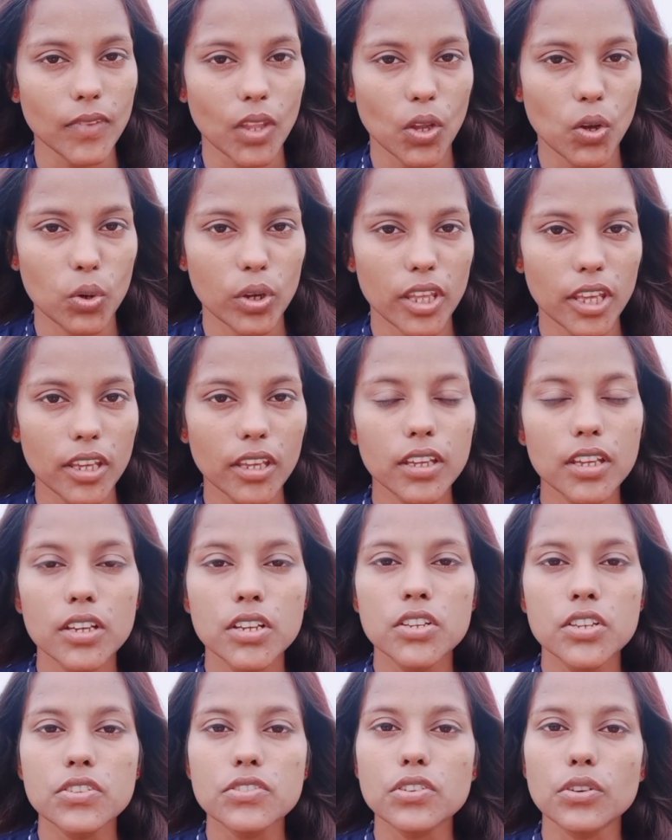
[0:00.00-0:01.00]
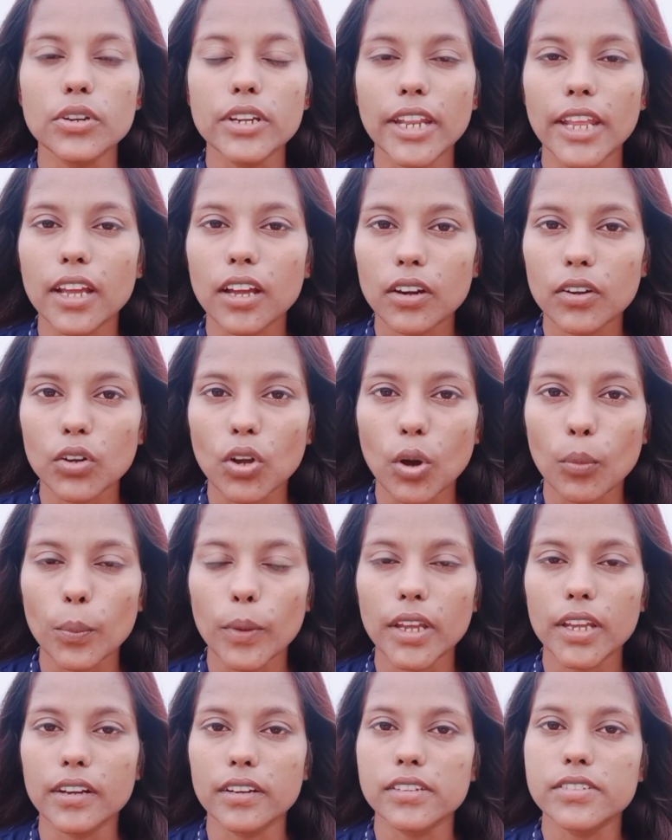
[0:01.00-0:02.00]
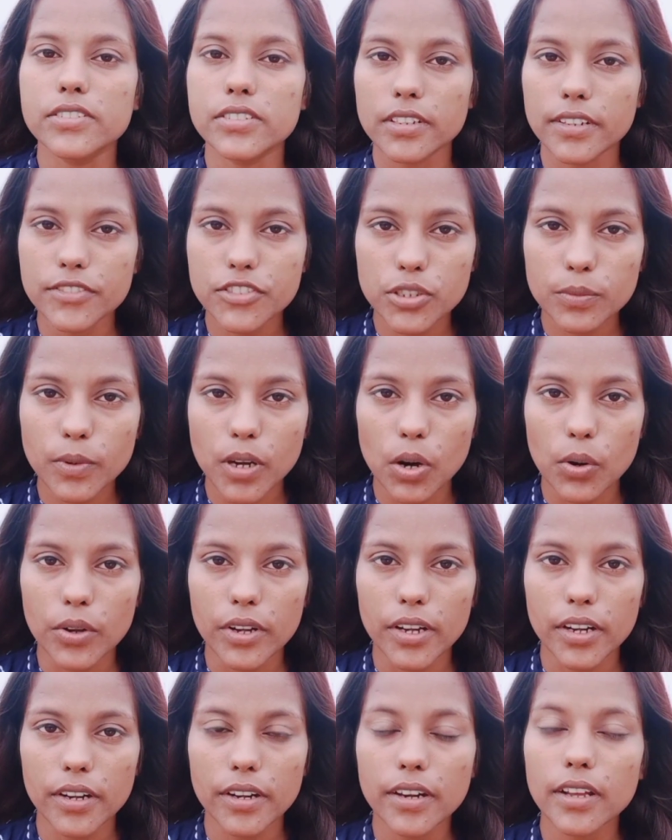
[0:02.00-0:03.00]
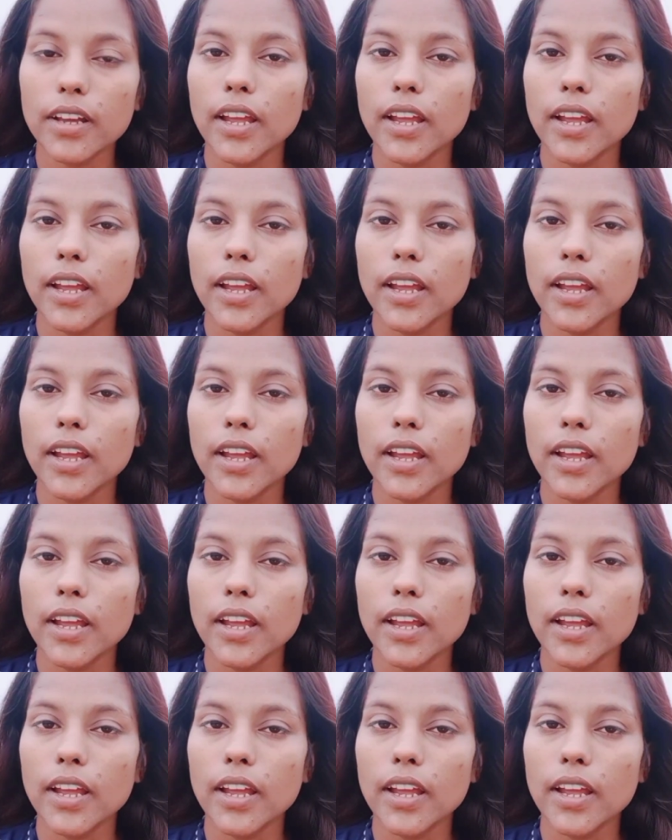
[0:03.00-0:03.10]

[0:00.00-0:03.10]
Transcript: Okay, so take a topic, research about it,